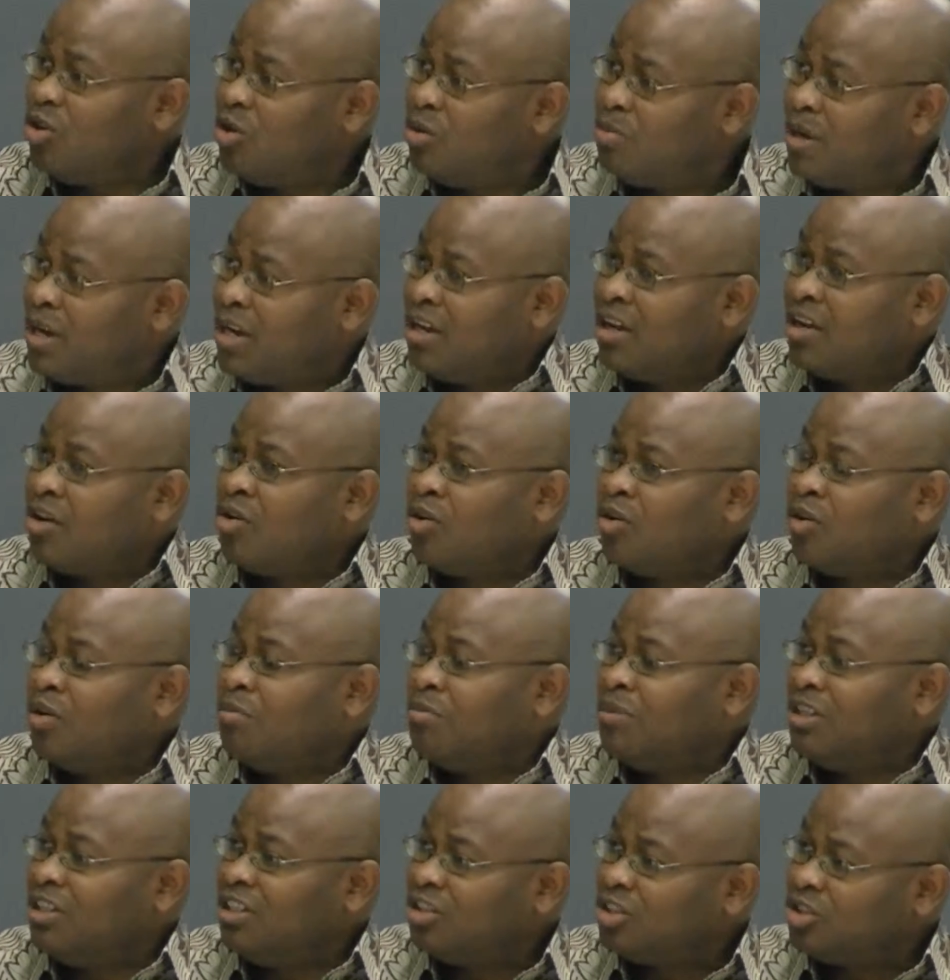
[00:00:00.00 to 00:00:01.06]
global
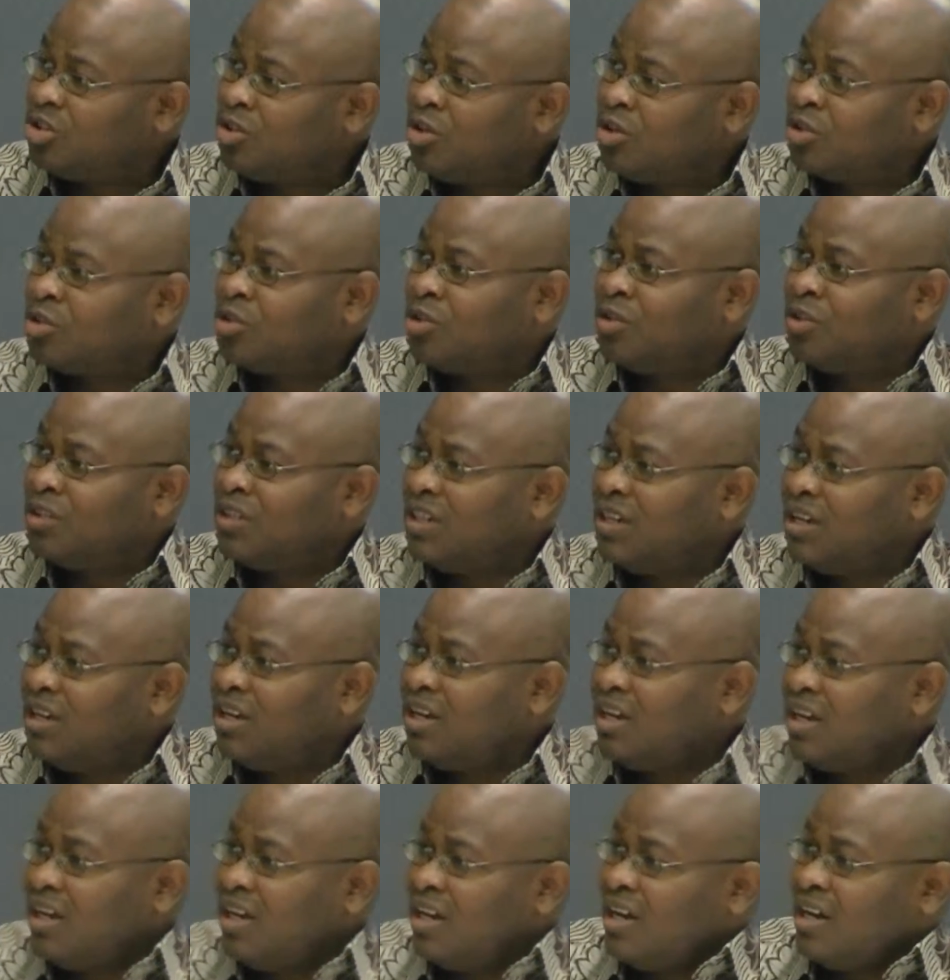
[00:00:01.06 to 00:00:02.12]
economy is structured
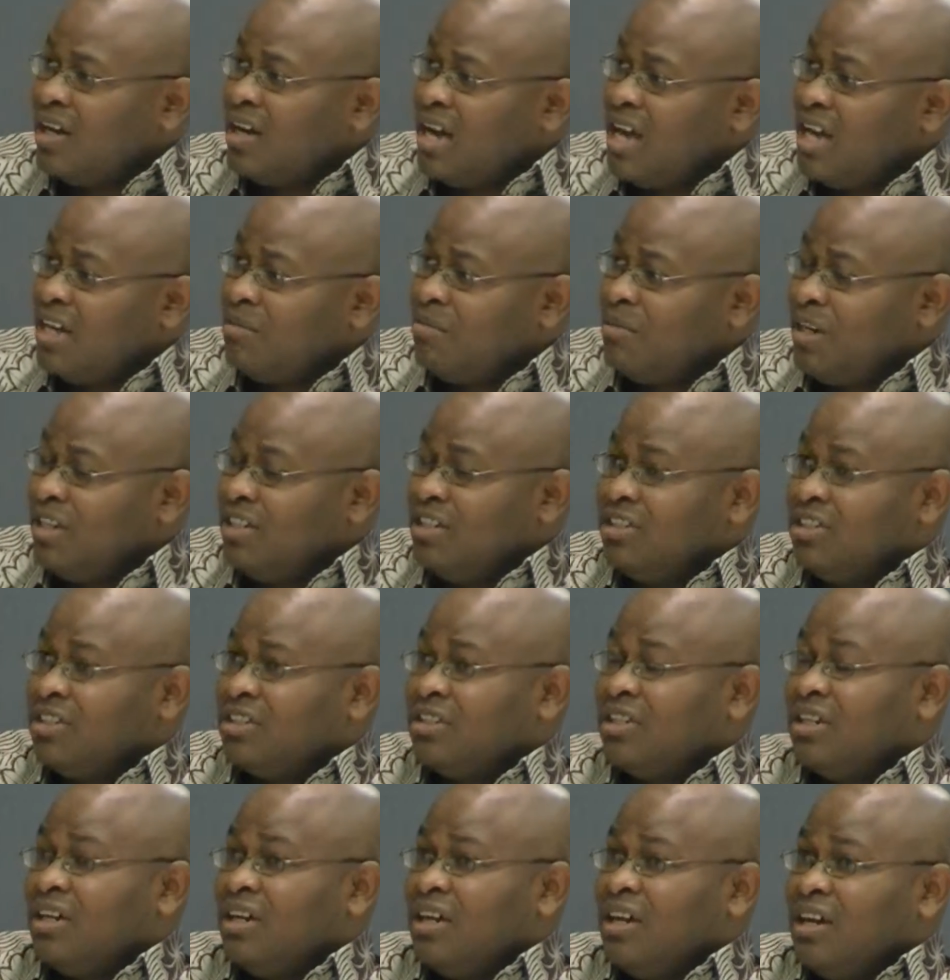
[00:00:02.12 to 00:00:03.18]
and managed.